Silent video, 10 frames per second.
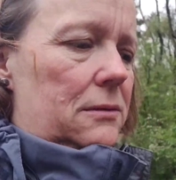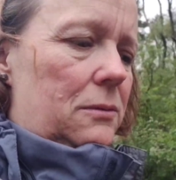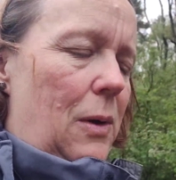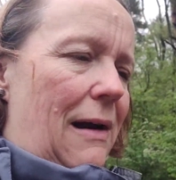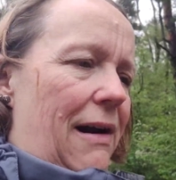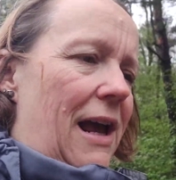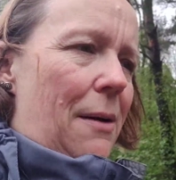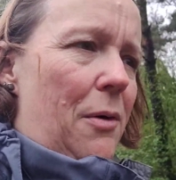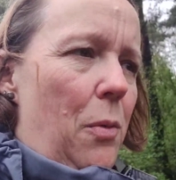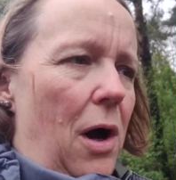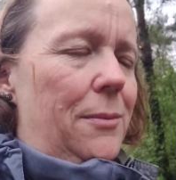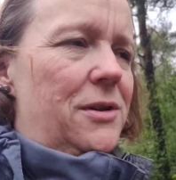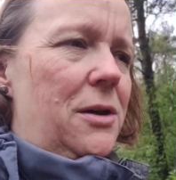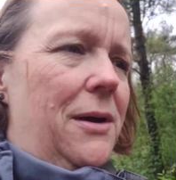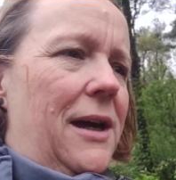where I am and what I'm
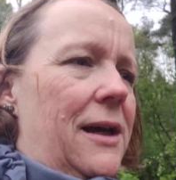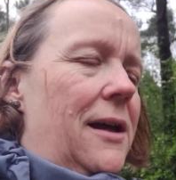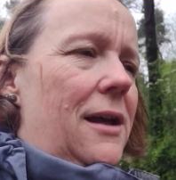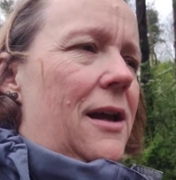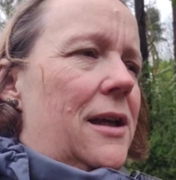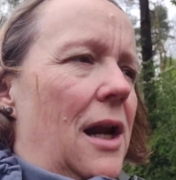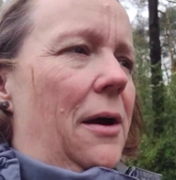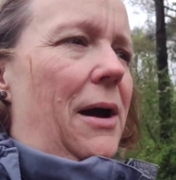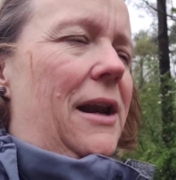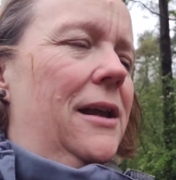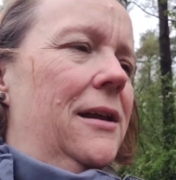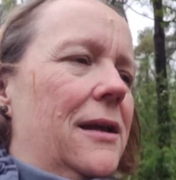doing, and